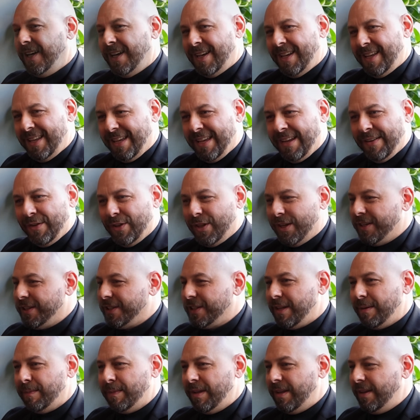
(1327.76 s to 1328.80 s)
Everything is
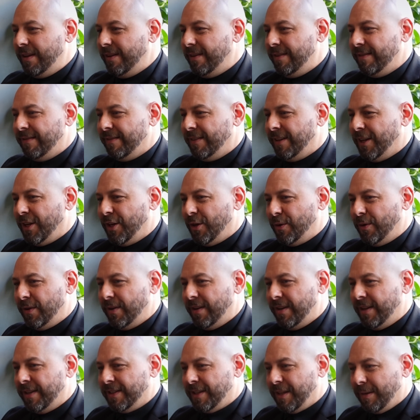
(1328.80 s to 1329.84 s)
going to be,
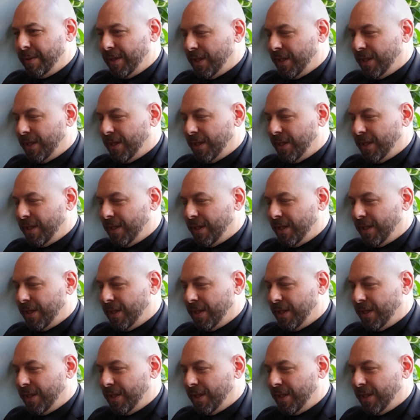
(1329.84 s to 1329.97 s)
it's going